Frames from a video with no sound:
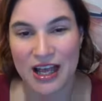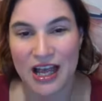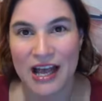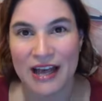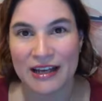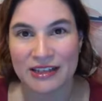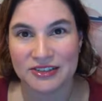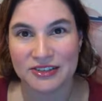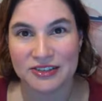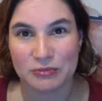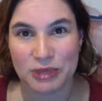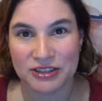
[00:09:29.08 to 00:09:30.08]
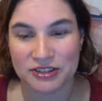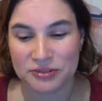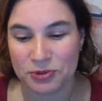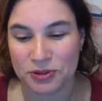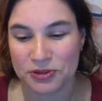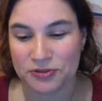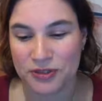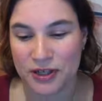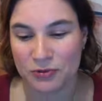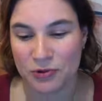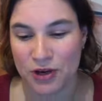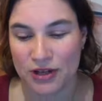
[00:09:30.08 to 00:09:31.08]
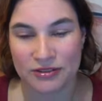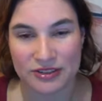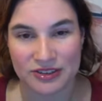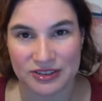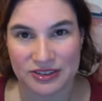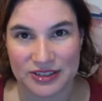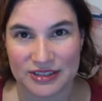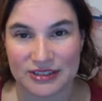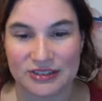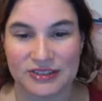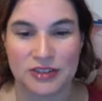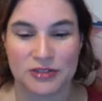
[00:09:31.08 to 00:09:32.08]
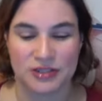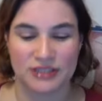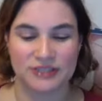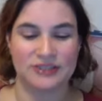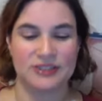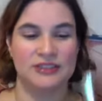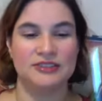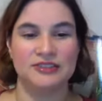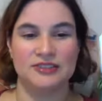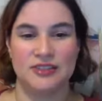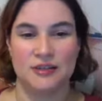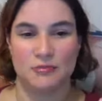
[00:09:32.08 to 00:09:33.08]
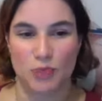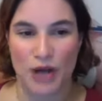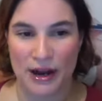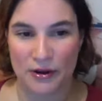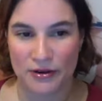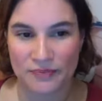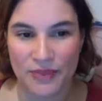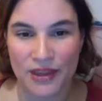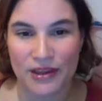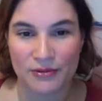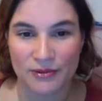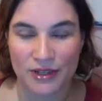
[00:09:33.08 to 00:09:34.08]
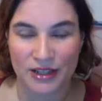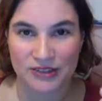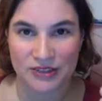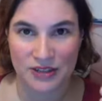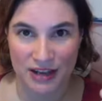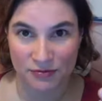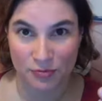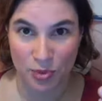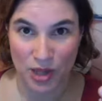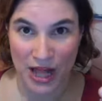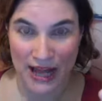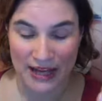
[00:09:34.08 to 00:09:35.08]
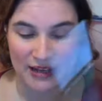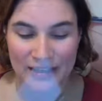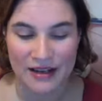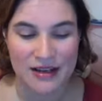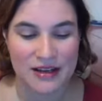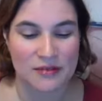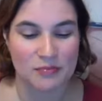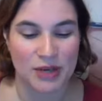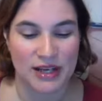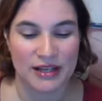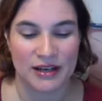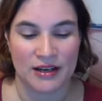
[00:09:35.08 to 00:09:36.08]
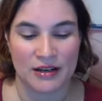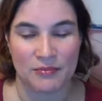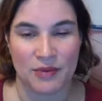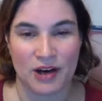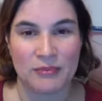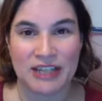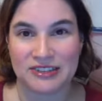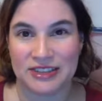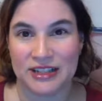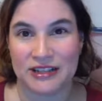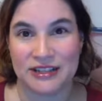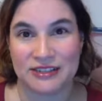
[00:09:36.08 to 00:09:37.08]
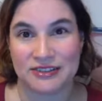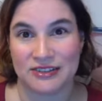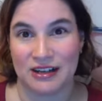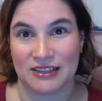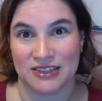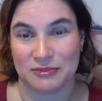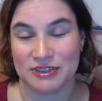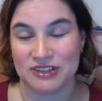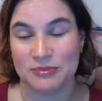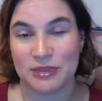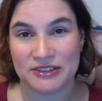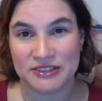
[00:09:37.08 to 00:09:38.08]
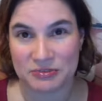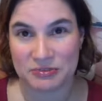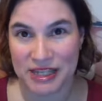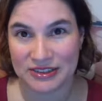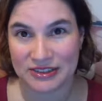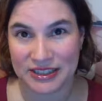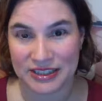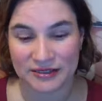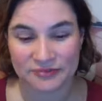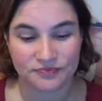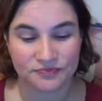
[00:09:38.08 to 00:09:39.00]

and it's smudge proof and water resistant. So this is brown. We also have black, but our mascara is awesome. It smells amazing.